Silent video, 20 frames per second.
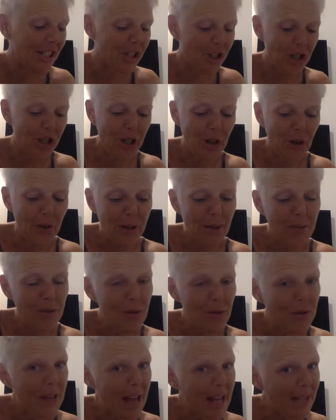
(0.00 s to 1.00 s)
and she knows I'm
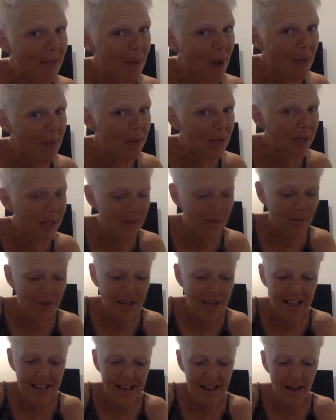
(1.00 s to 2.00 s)
doing that swap with
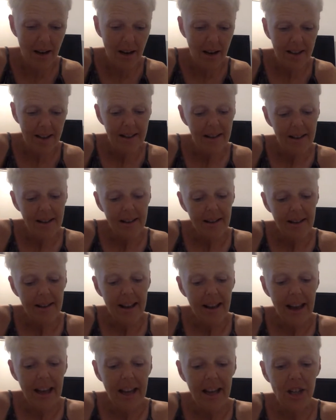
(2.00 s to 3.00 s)
Sabrina.
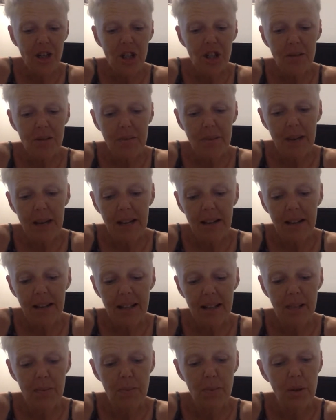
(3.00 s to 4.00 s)
And she made
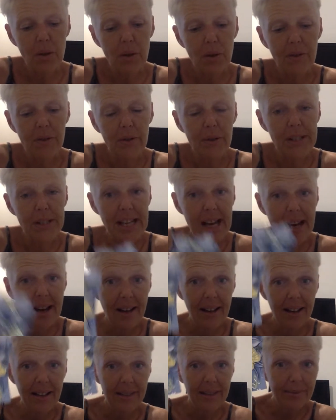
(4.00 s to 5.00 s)
this beautiful
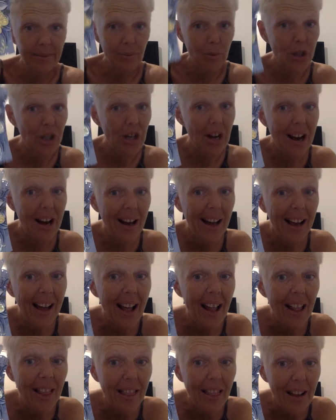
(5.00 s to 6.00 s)
tag, which I
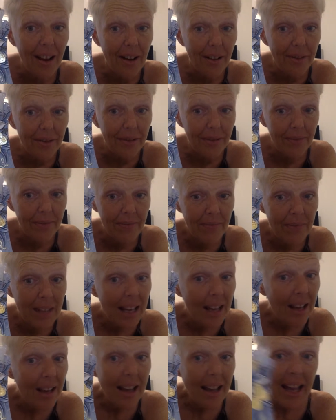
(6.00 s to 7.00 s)
love.
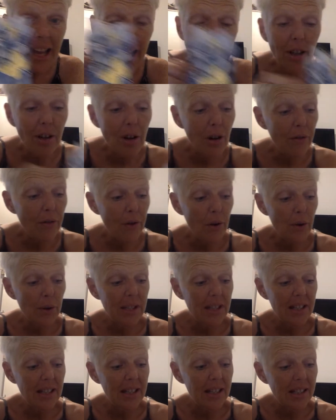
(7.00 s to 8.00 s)
And you know,
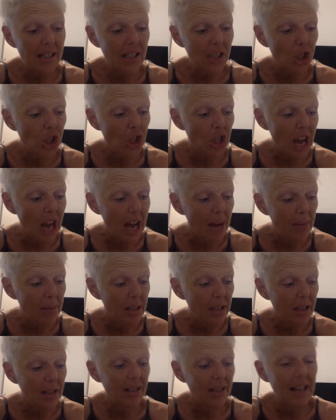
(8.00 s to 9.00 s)
folks, this is
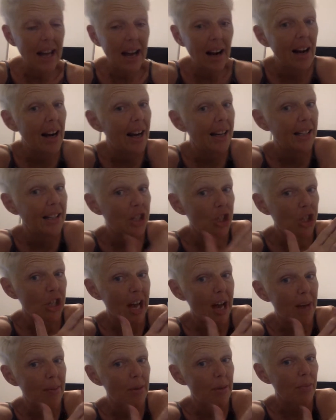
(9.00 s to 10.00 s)
shabby in that kind of
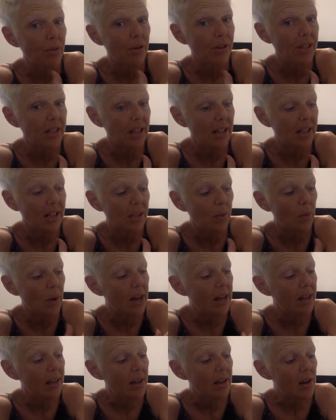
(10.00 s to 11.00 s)
shabby precise
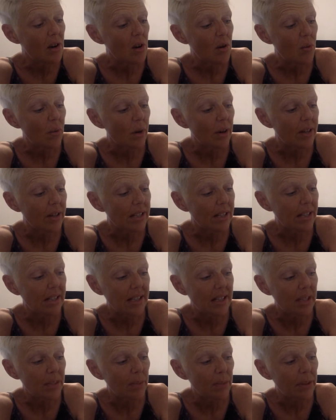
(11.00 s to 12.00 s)
way, where this
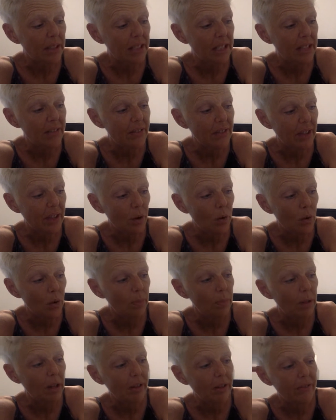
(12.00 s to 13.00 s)
says believe in a
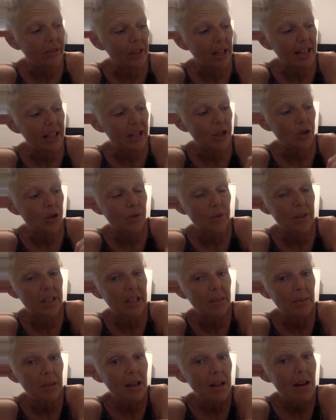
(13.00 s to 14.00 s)
gold butterfly and
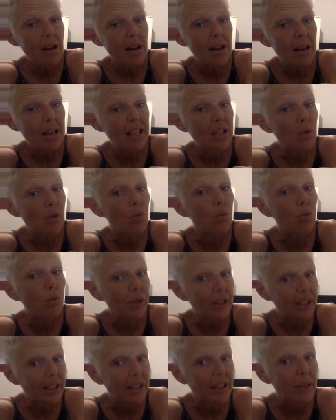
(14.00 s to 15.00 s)
dream. It's
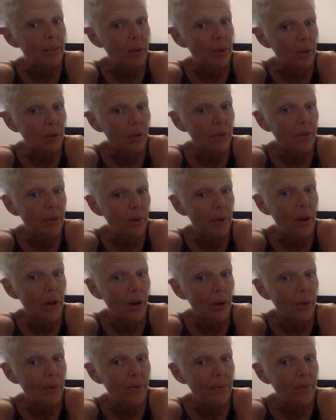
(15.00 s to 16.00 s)
really beautiful,
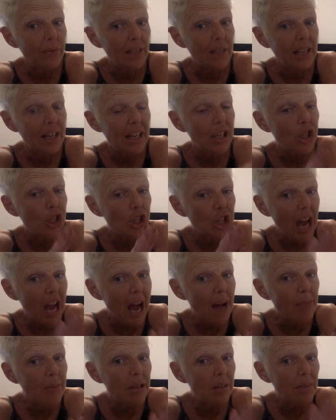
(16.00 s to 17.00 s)
though. It's
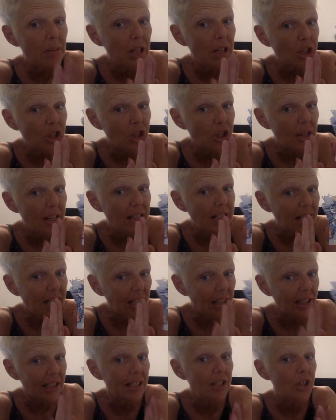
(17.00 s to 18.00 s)
shabby, but it's
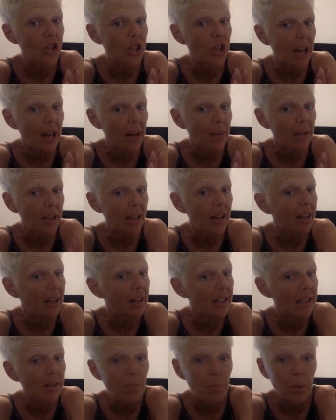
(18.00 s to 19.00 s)
clean shabby, and
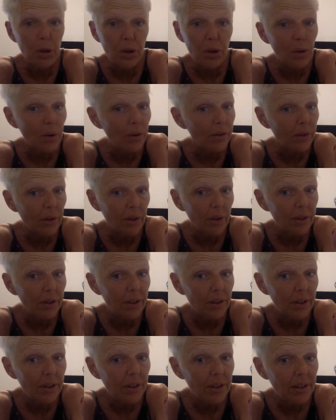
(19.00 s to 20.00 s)
it's beautiful.
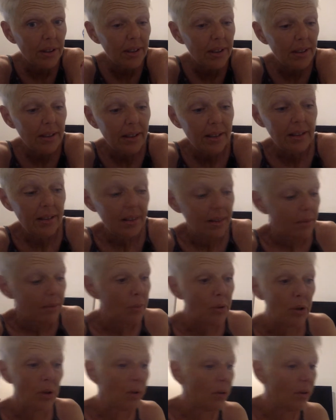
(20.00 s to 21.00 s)

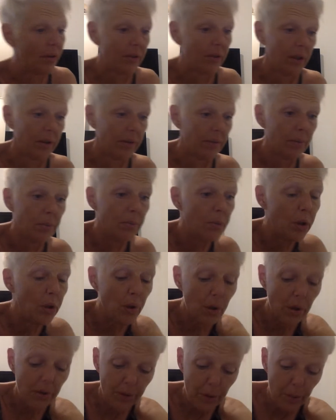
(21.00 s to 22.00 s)
Beautiful.
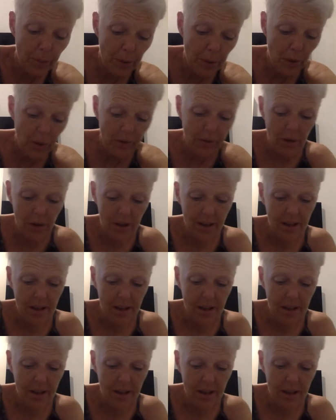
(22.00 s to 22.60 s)
Beautiful, beautiful.